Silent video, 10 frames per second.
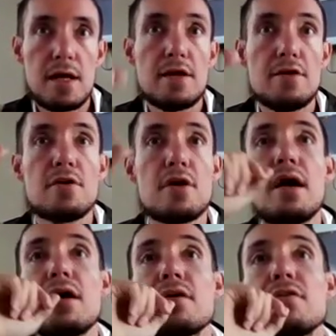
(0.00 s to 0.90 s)
You know
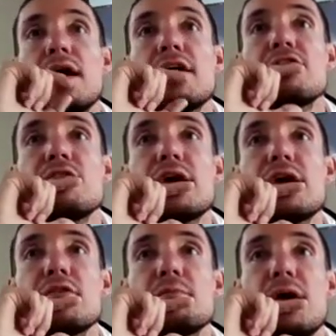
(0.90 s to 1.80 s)
how CrowdStrike
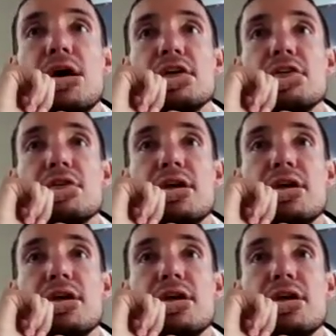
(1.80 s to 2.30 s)
responded to